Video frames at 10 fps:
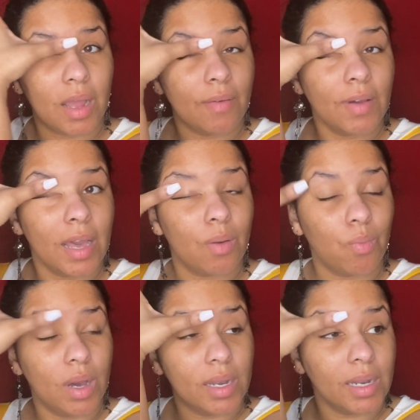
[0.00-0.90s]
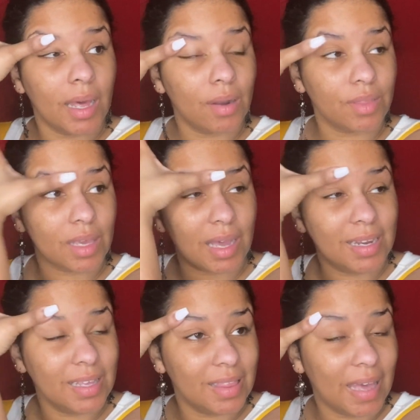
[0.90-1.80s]
I've had one, and I don't think I
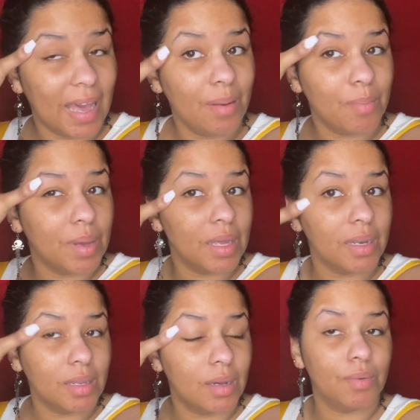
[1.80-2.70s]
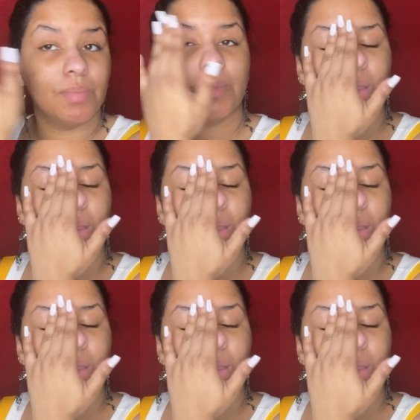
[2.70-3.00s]
need that. But, you know,